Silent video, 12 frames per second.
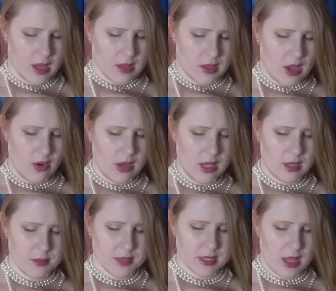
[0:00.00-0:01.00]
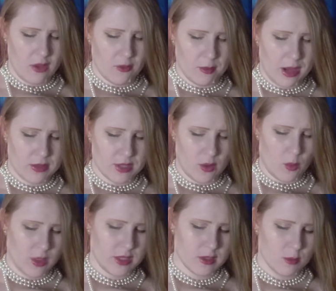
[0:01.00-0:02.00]
There he himself mounted
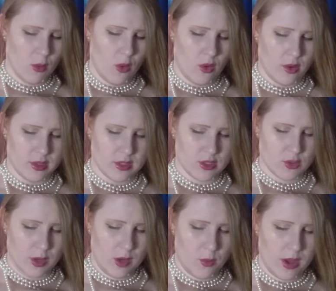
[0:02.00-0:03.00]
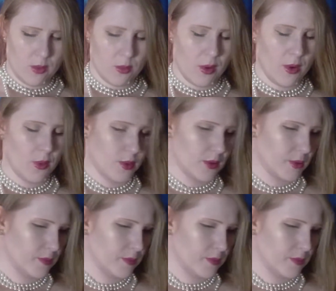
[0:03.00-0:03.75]
once more, and straightway rode